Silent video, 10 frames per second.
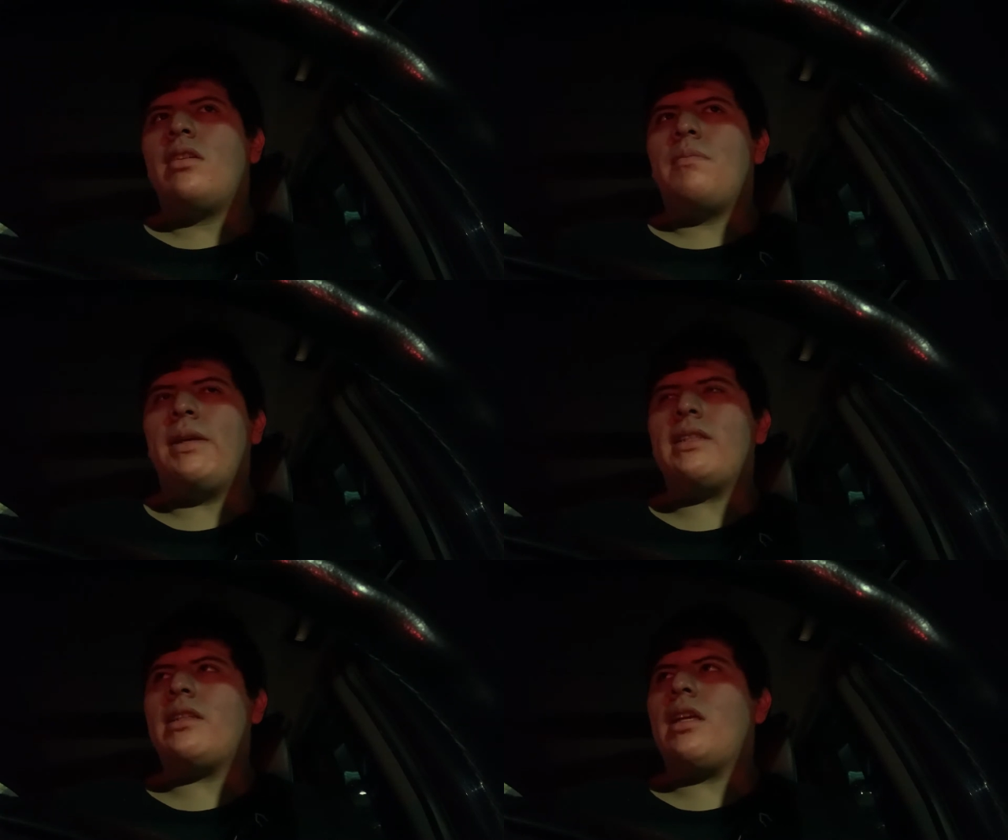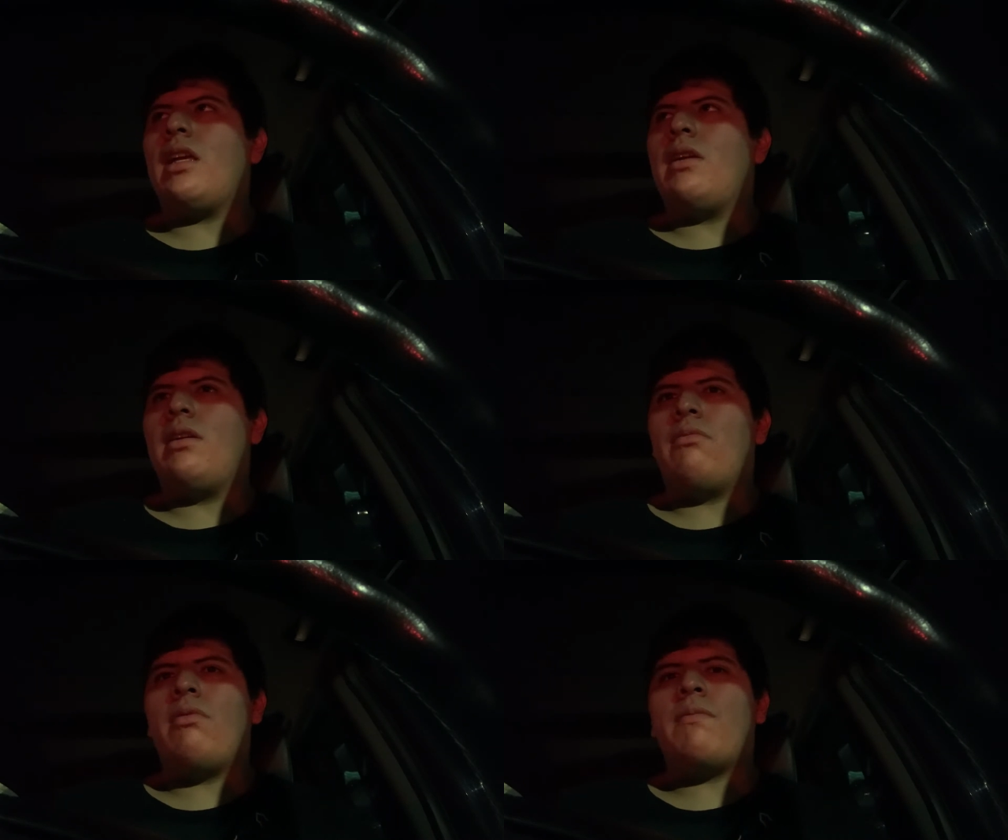Basically,
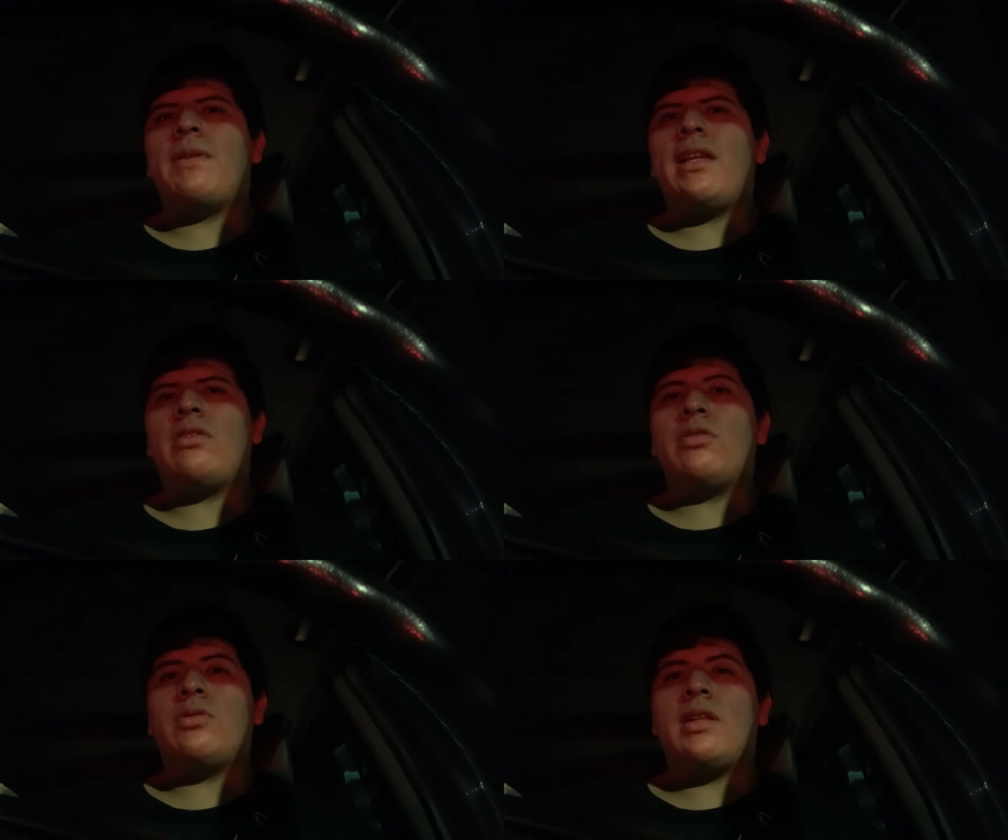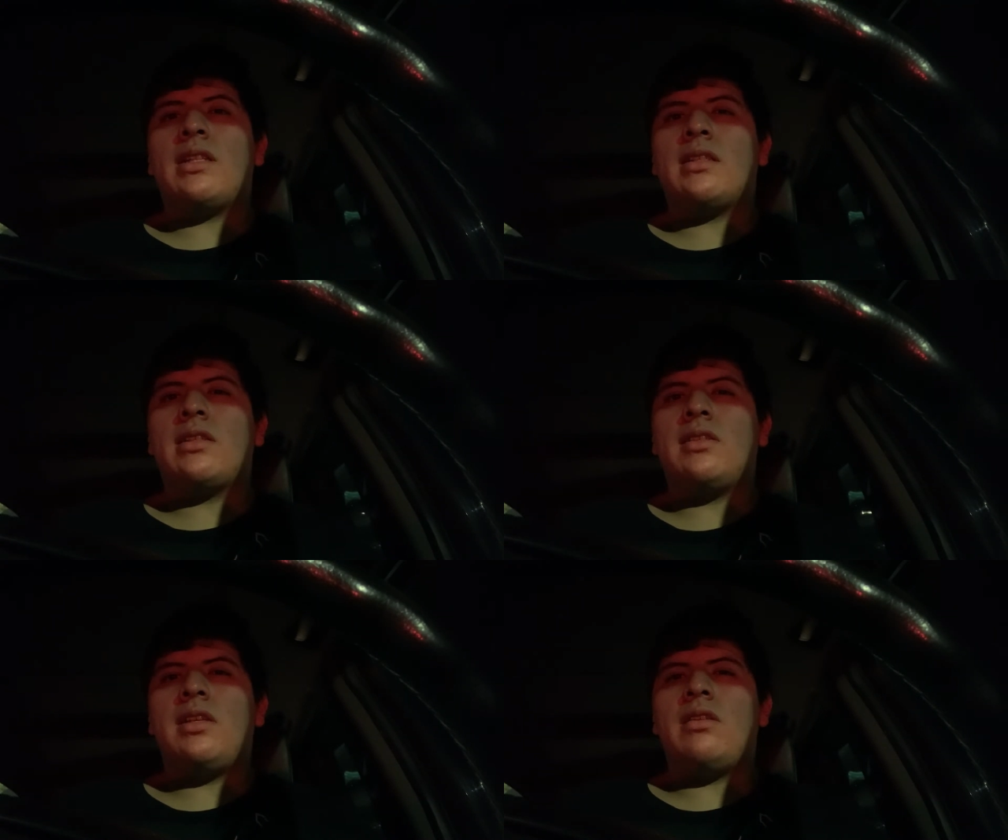we were planning to go to, like, a
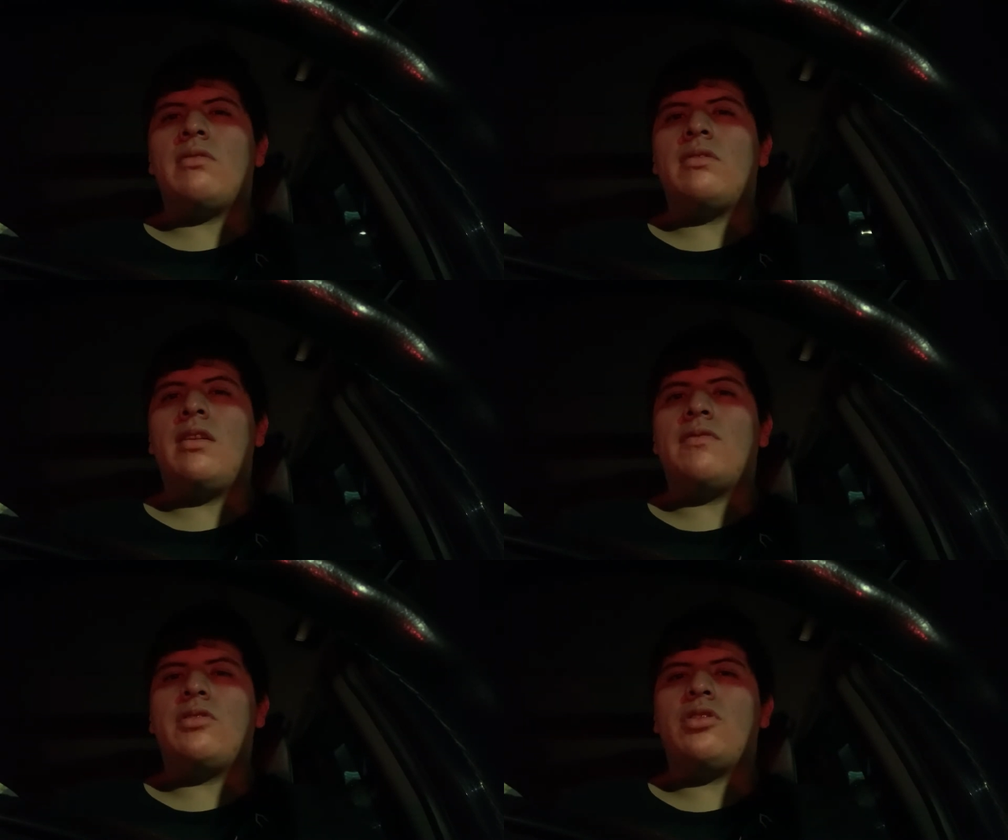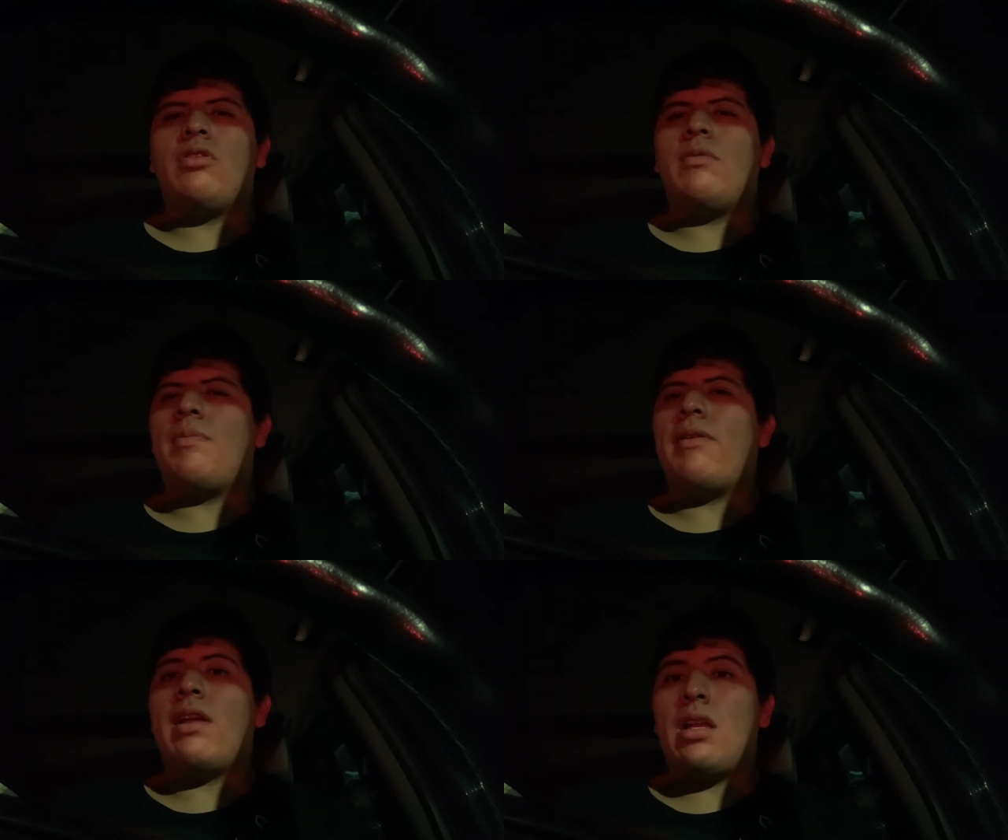casino stuff to show you.
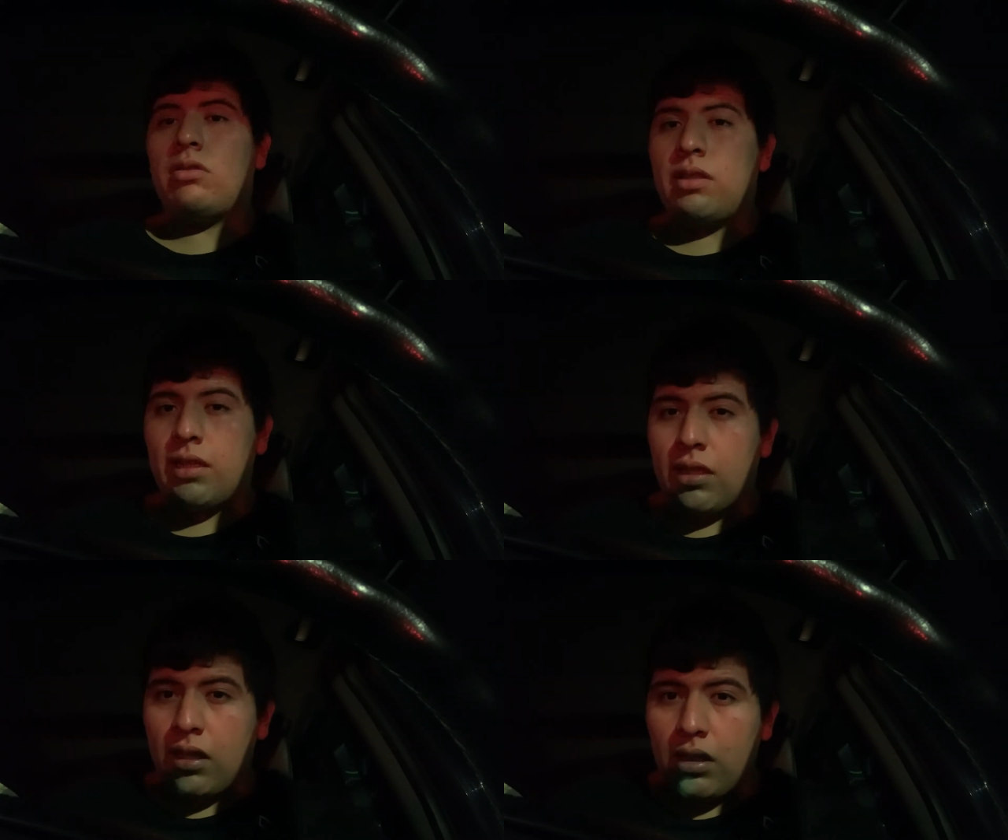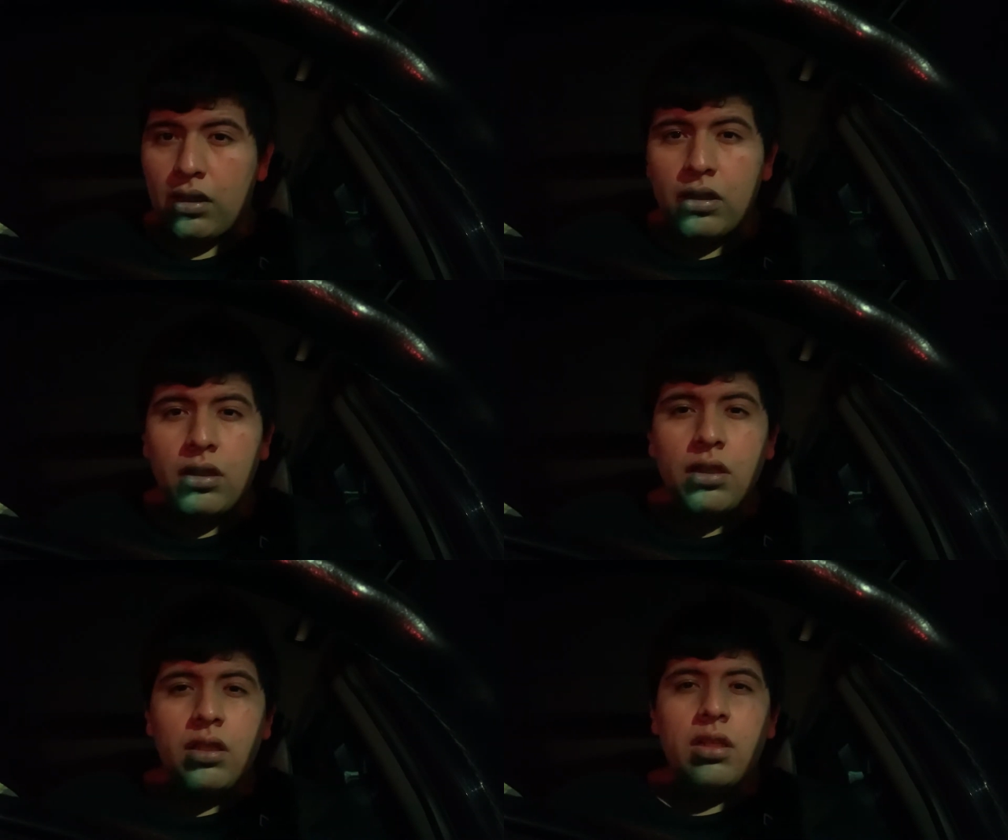Apparently, I don't think they're going
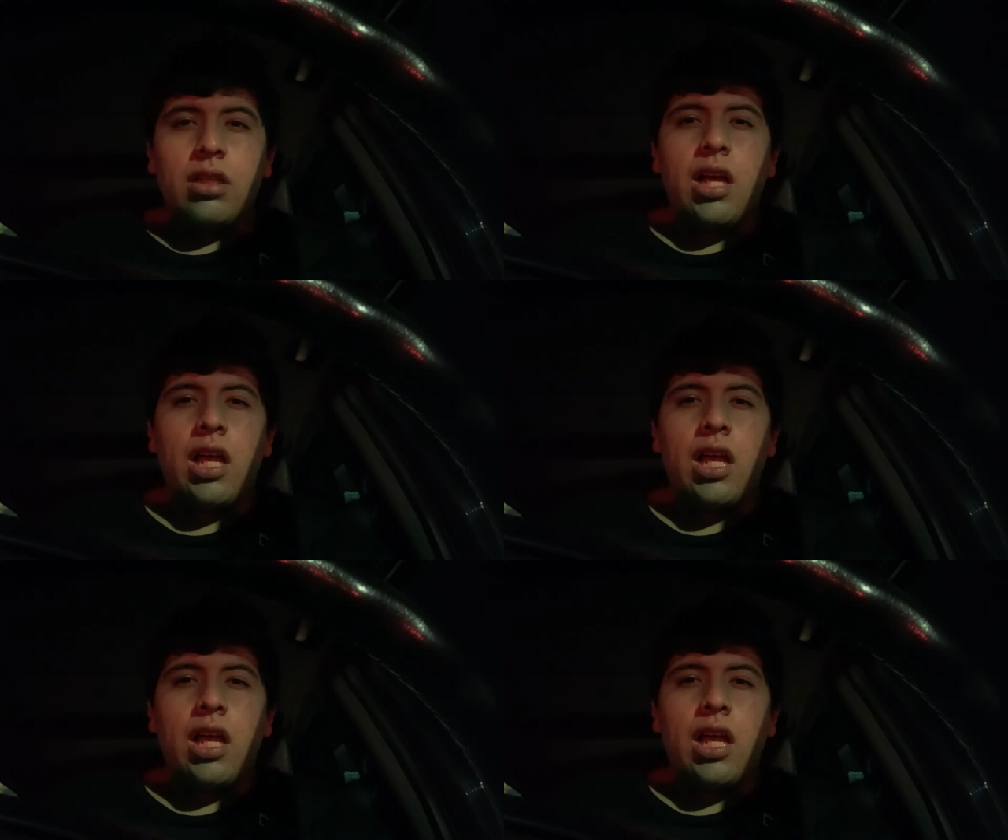to